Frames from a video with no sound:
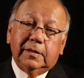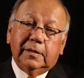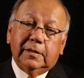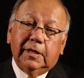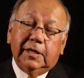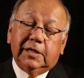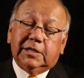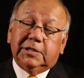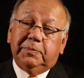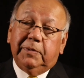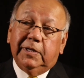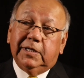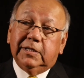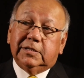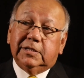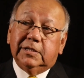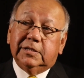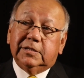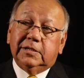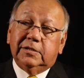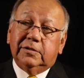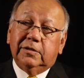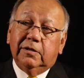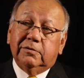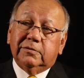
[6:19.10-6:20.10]

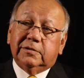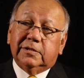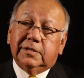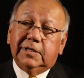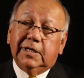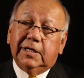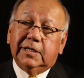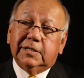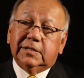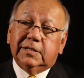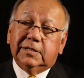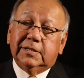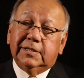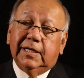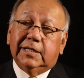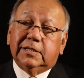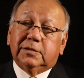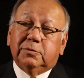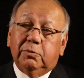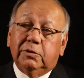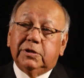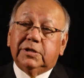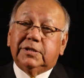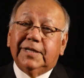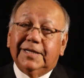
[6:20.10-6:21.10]
expenses and those things.
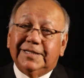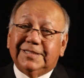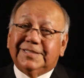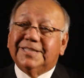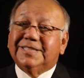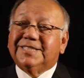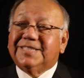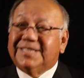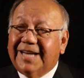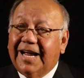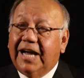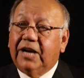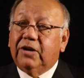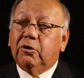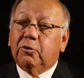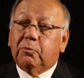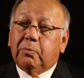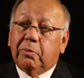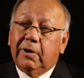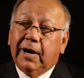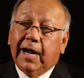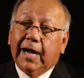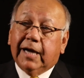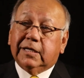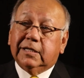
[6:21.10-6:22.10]
That's a standard
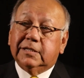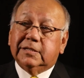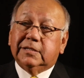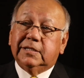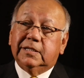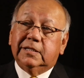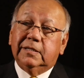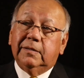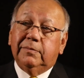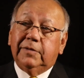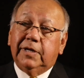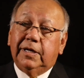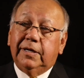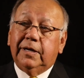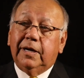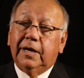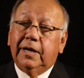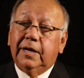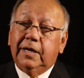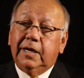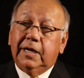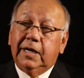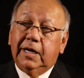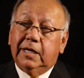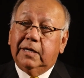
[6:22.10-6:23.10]
practice in
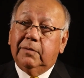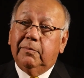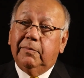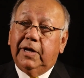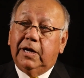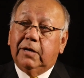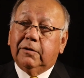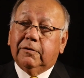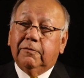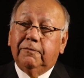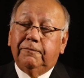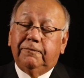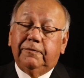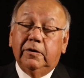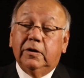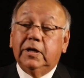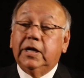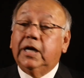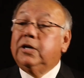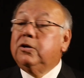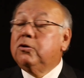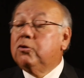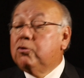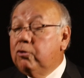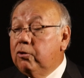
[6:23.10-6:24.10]
the medical field,
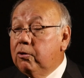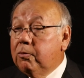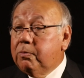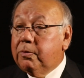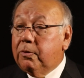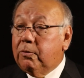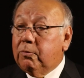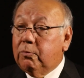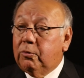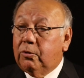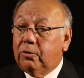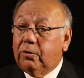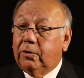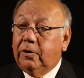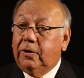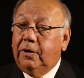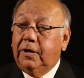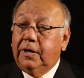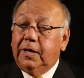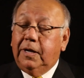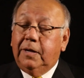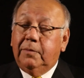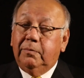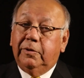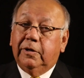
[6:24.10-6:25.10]
in the corporate world.
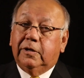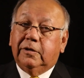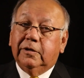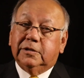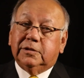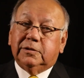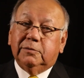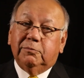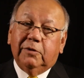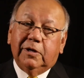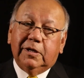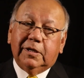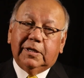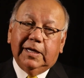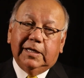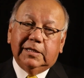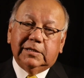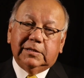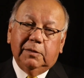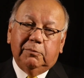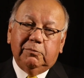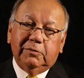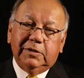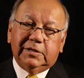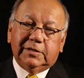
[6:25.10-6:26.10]
Mm-hmm. Because the one thing
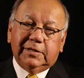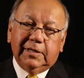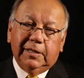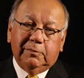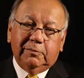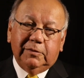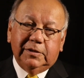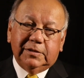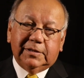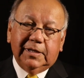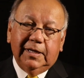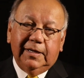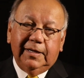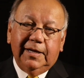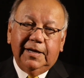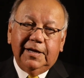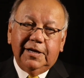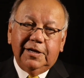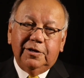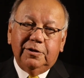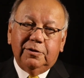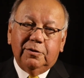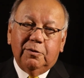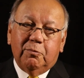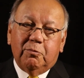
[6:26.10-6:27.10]
that we said was,
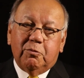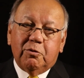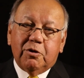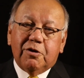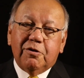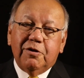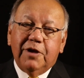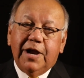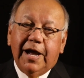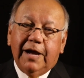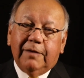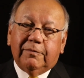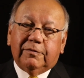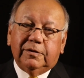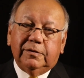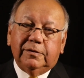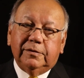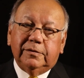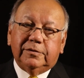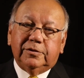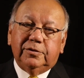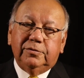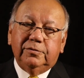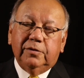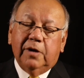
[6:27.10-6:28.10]
you know, we're going to have
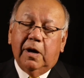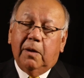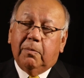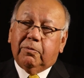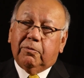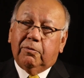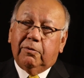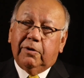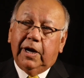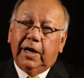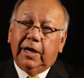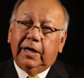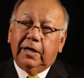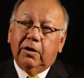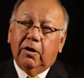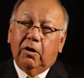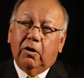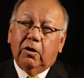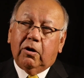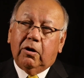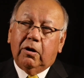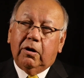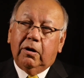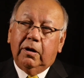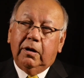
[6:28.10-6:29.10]
to operate
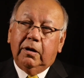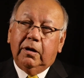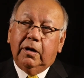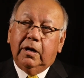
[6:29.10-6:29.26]
our